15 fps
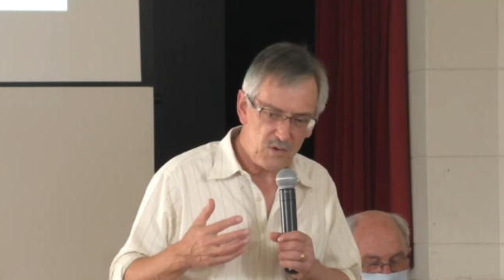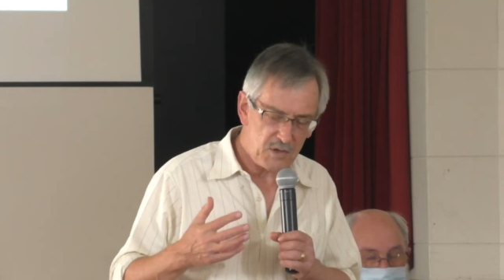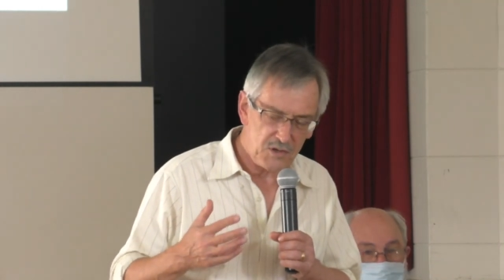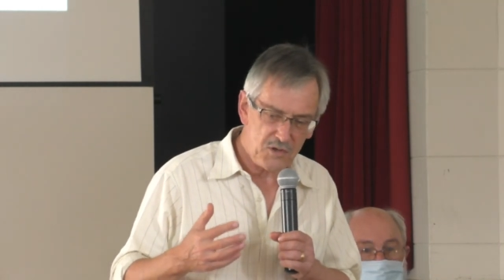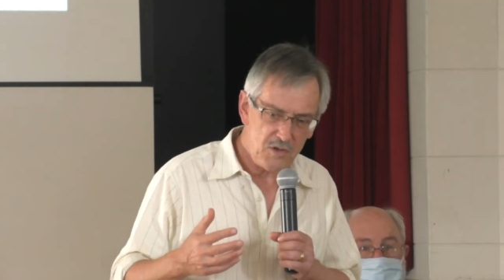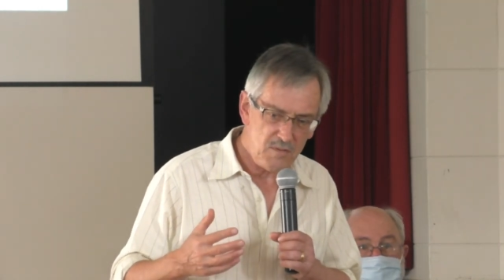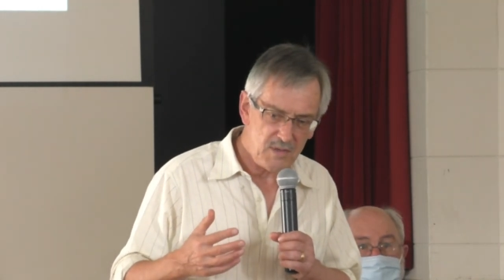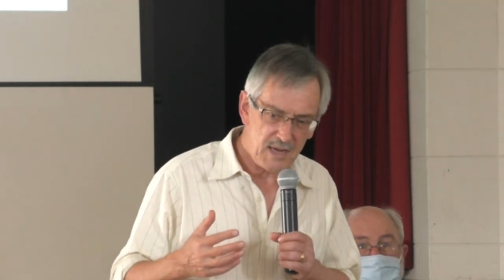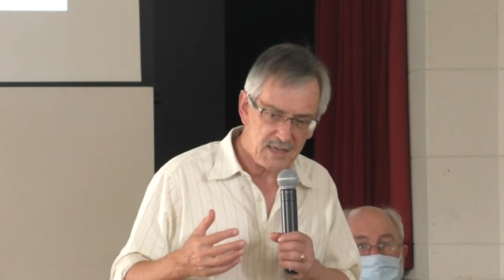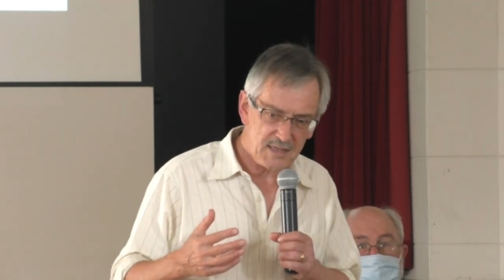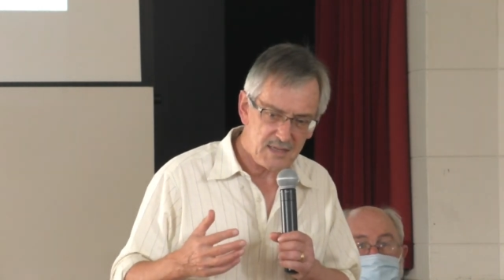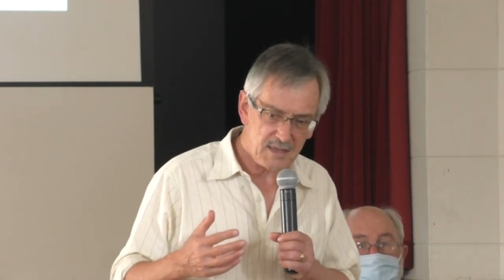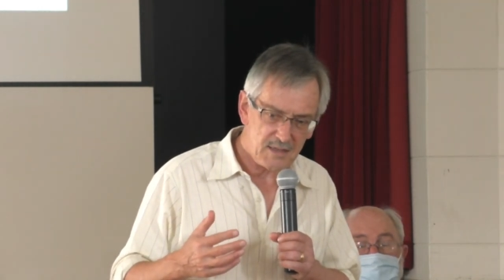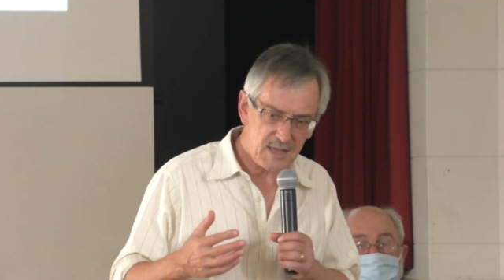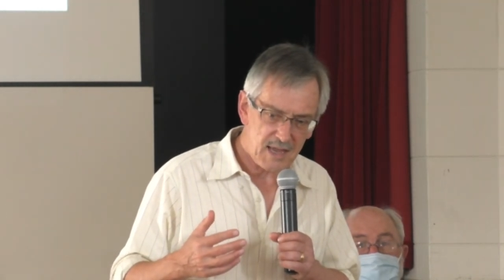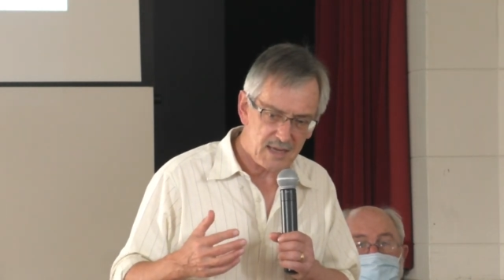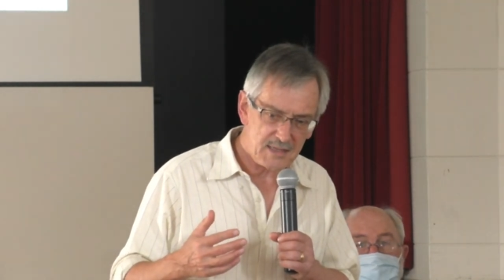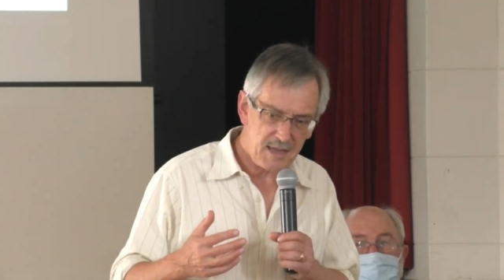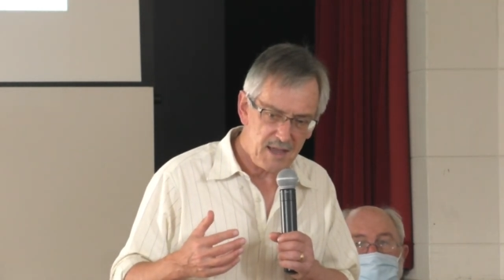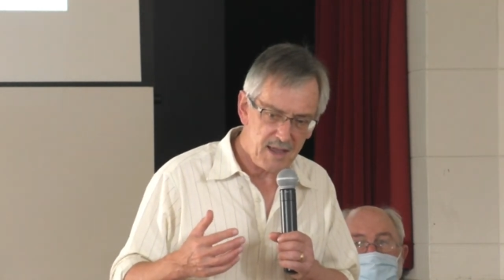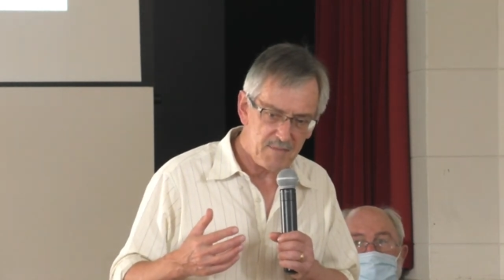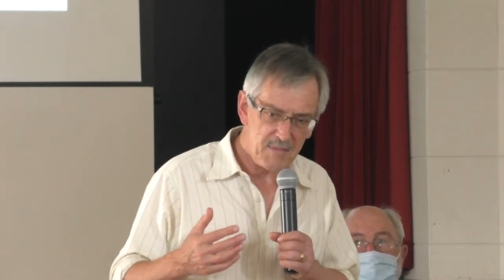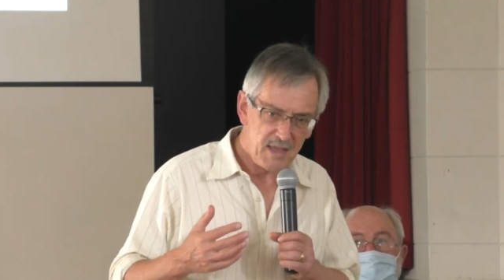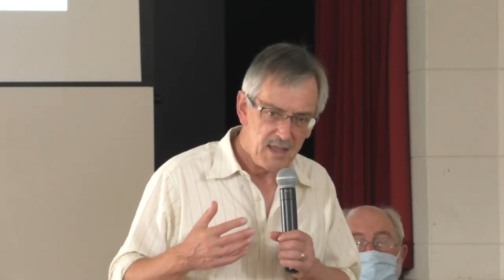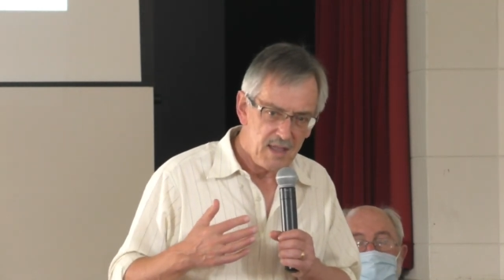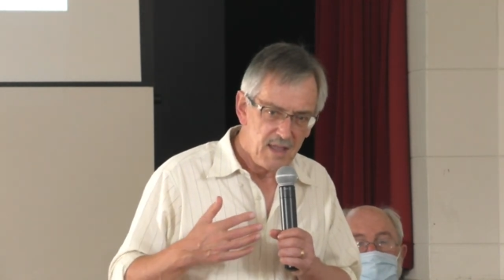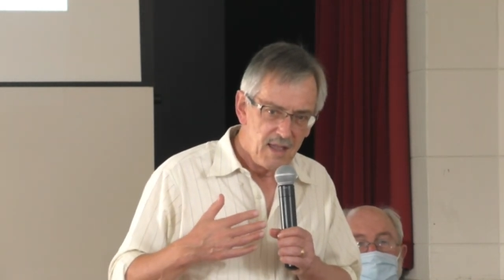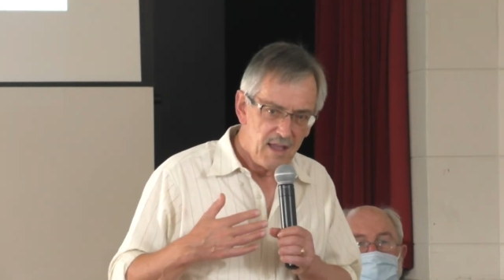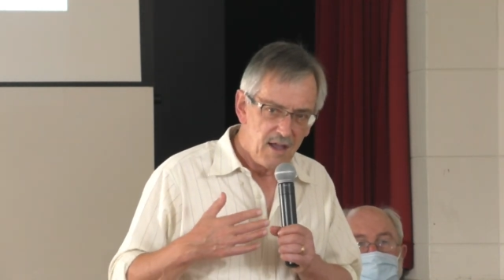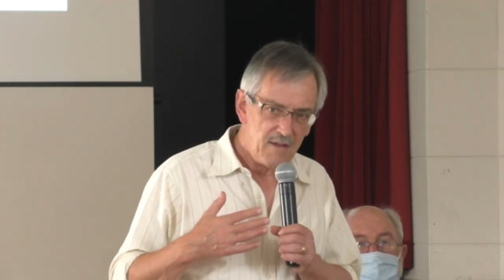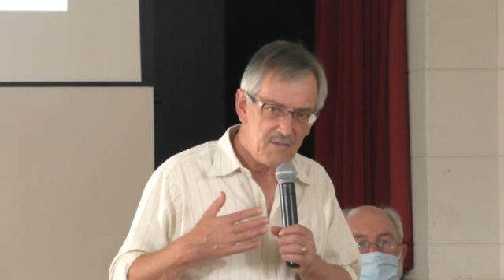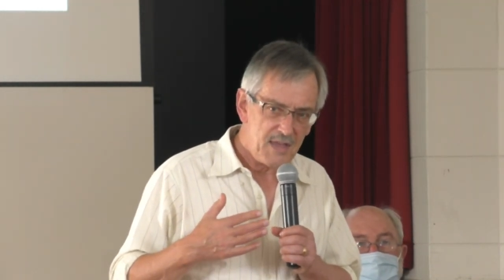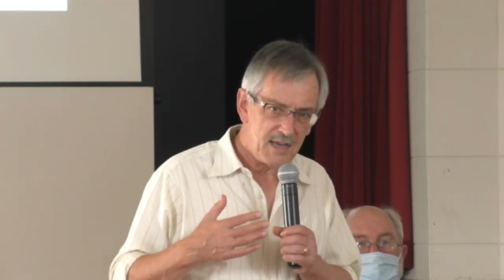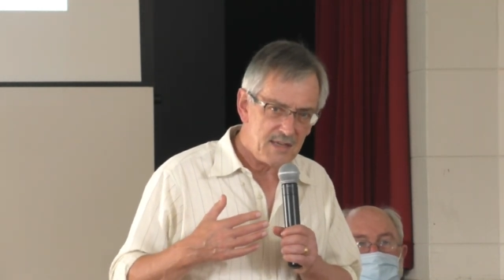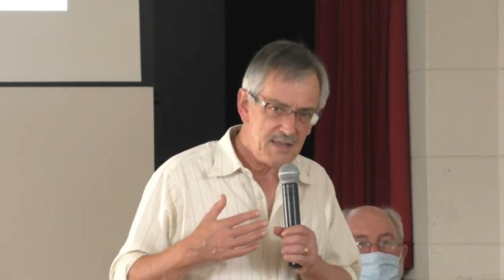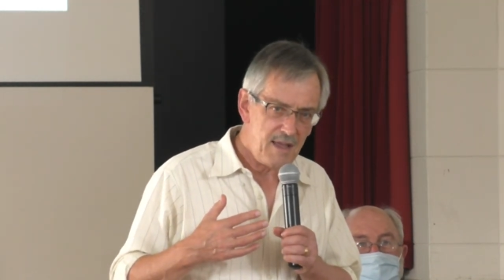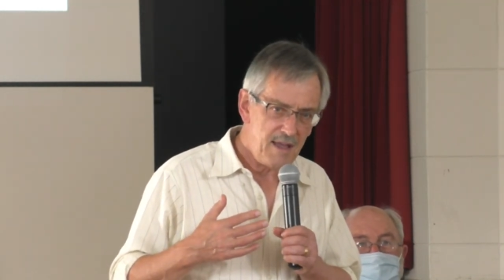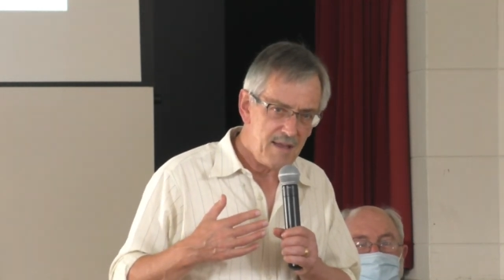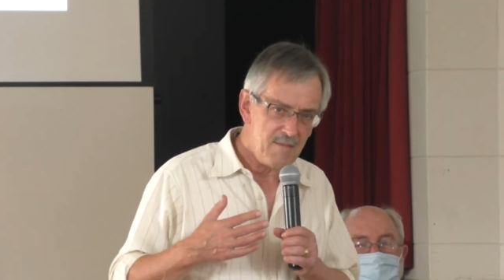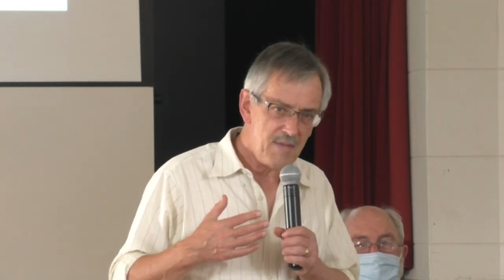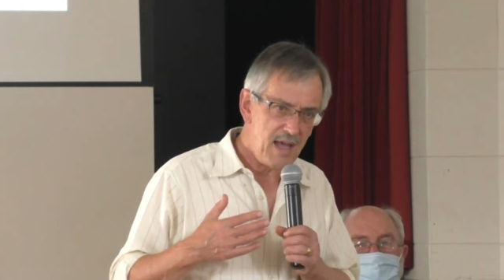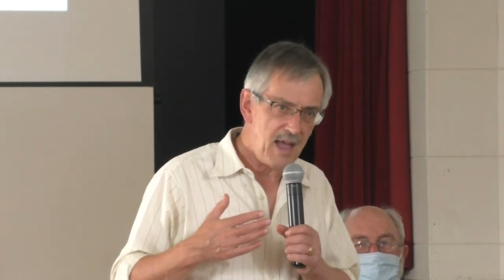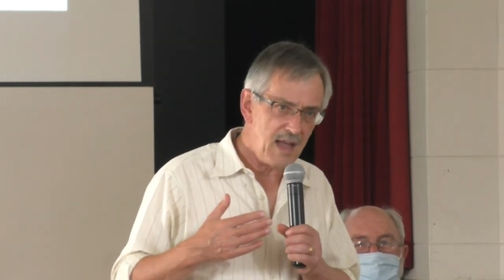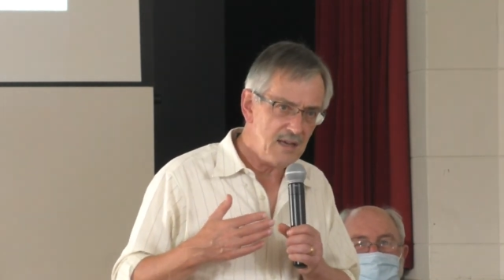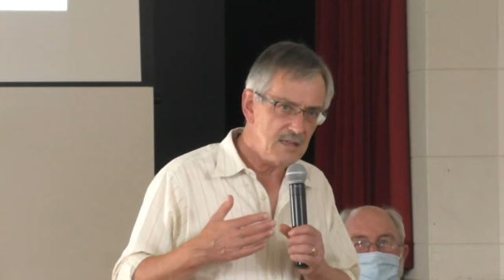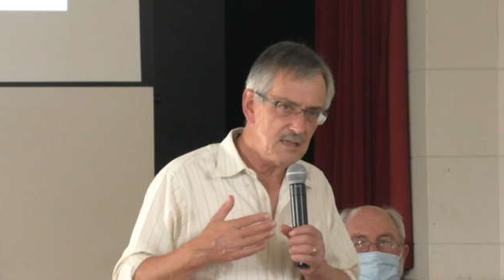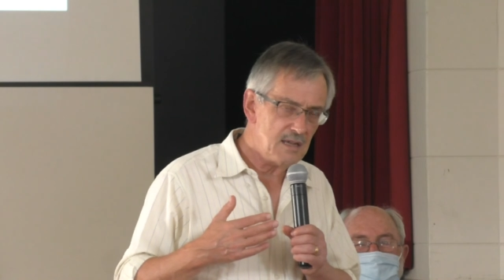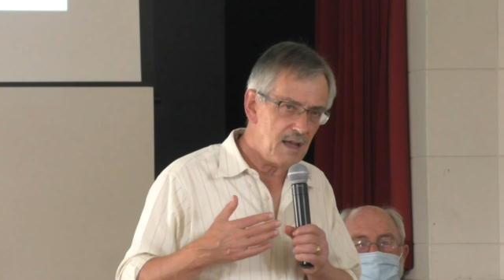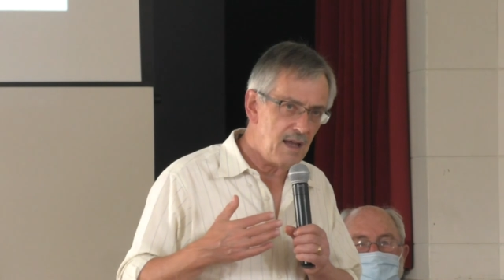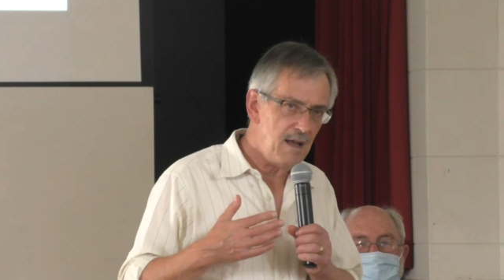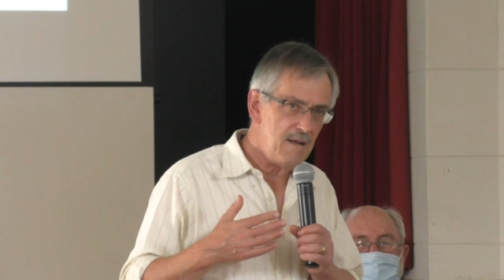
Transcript: we accumulated at that time, over that time. And